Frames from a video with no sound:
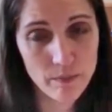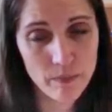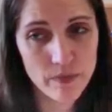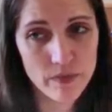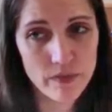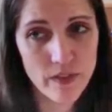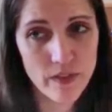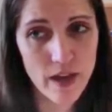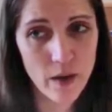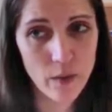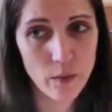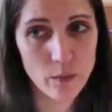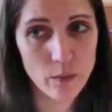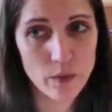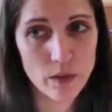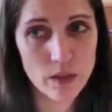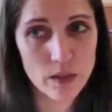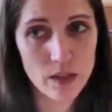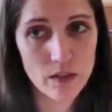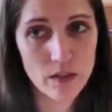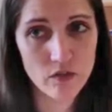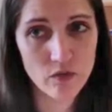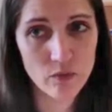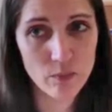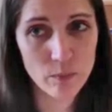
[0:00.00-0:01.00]
that we
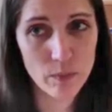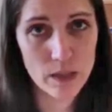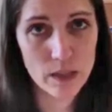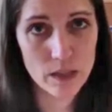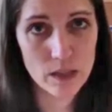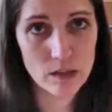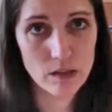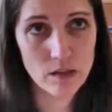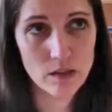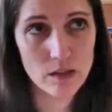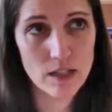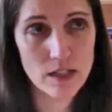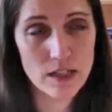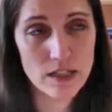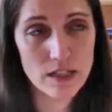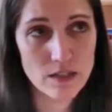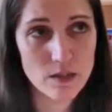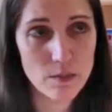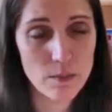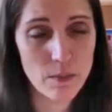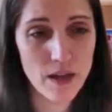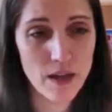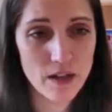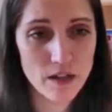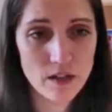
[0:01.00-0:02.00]
have been an
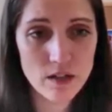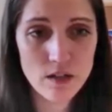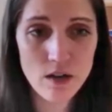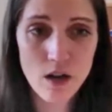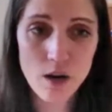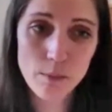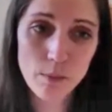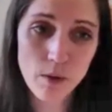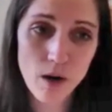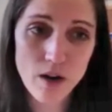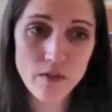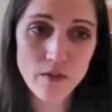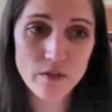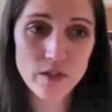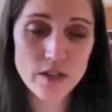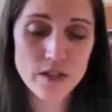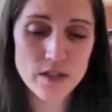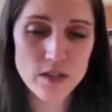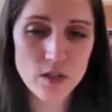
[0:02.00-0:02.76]
independent nonprofit.